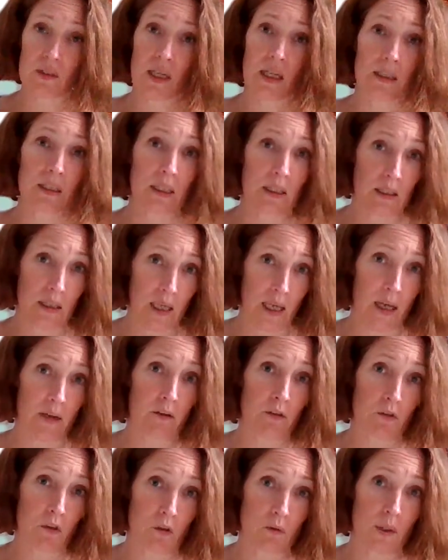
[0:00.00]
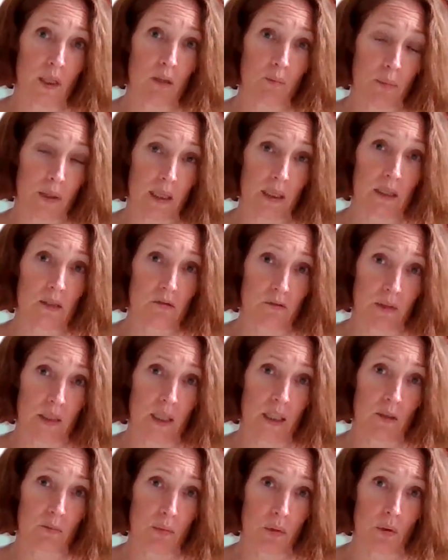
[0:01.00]
taking care of your well-being is
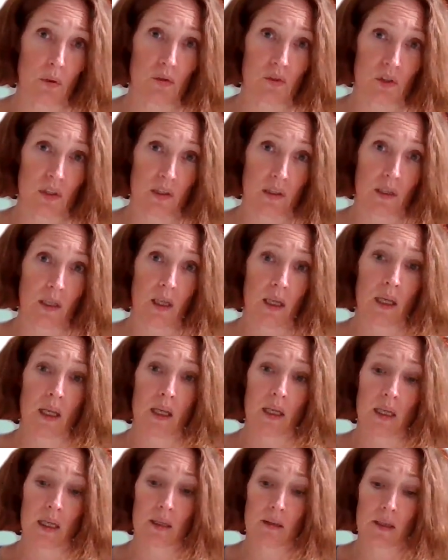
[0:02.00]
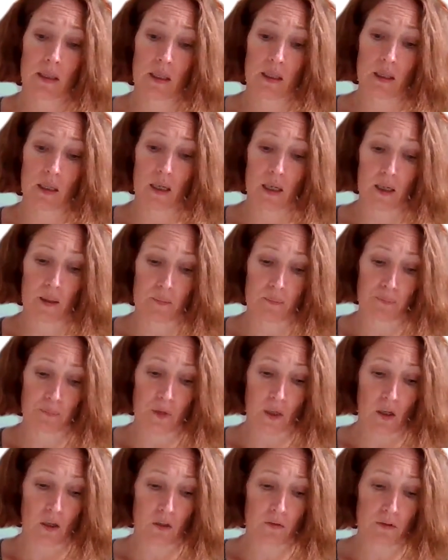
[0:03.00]
really important in the
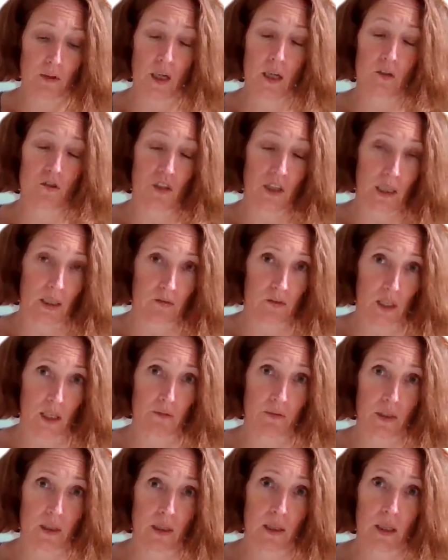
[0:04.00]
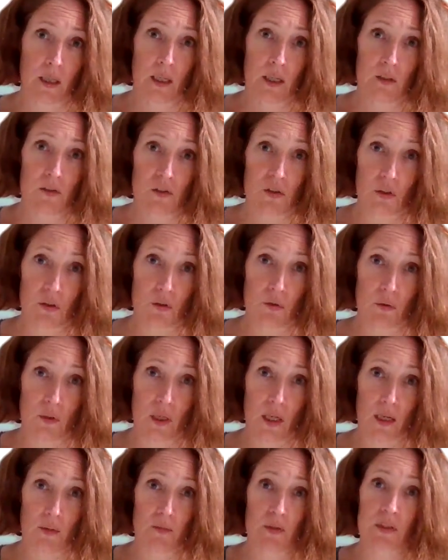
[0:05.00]
overarching endeavour to
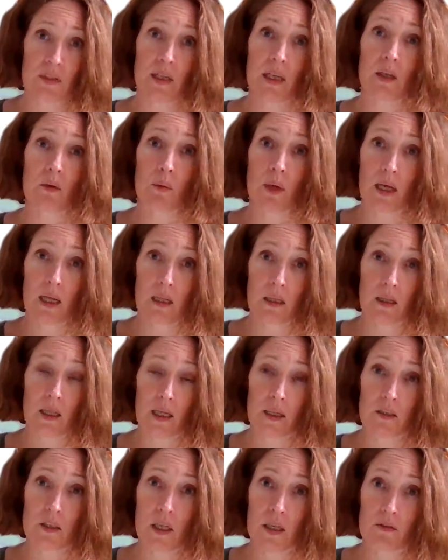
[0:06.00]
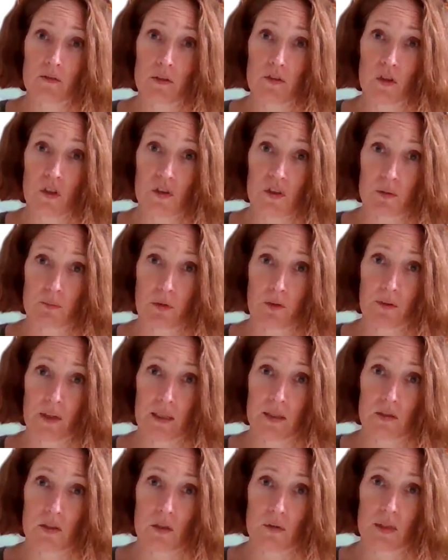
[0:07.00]
stay well and reduce and
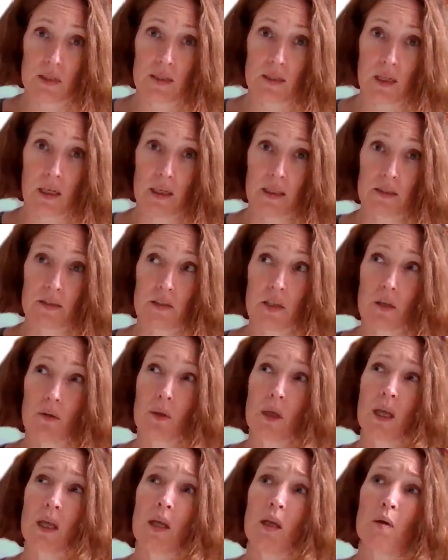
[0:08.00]
prevent suicide. So